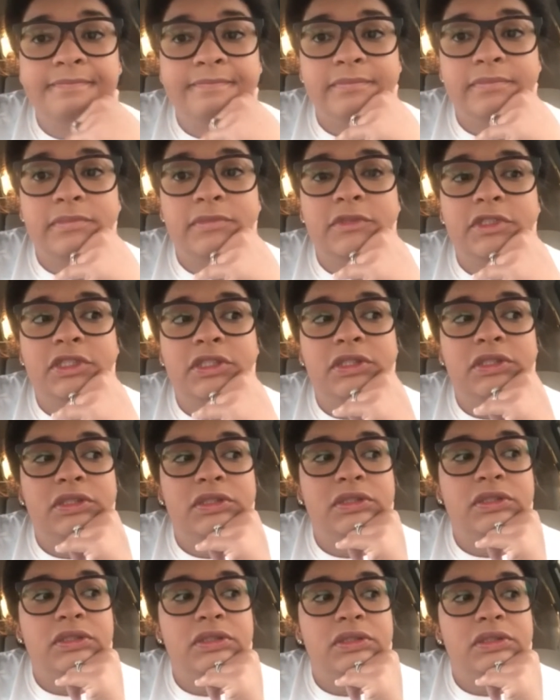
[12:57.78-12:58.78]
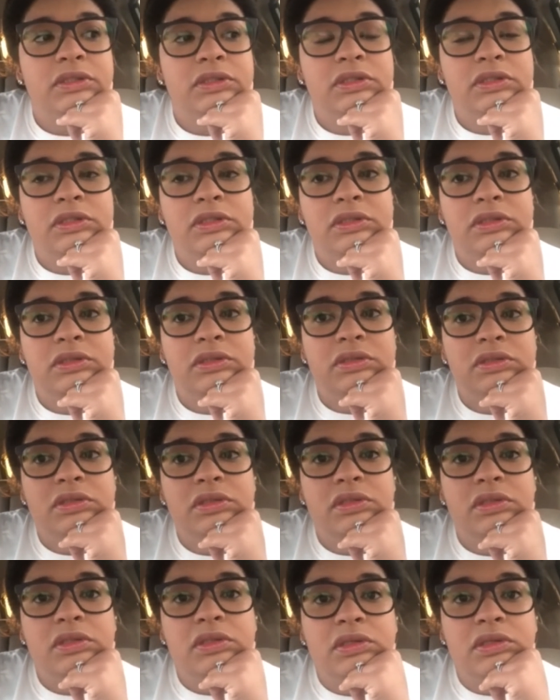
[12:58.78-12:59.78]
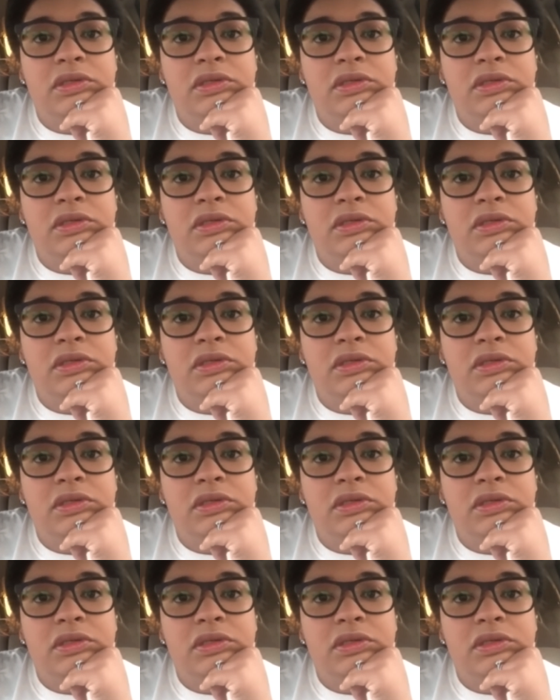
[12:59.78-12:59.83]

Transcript: [no speech]